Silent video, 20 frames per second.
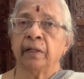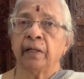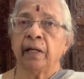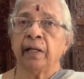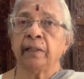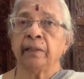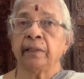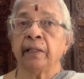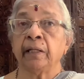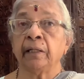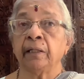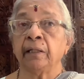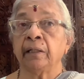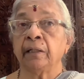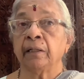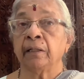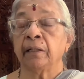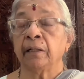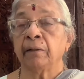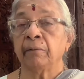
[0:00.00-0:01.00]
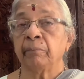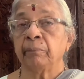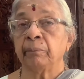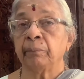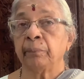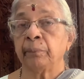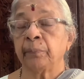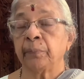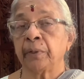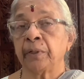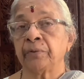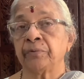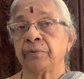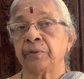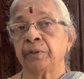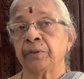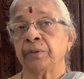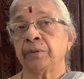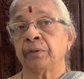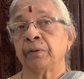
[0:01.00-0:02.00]
and then passed
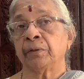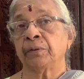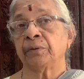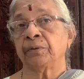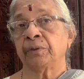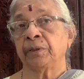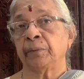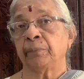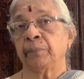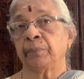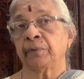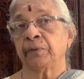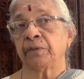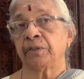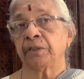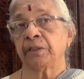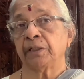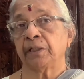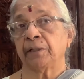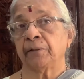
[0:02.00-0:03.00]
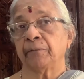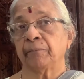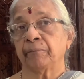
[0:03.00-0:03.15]
it on to the progeny.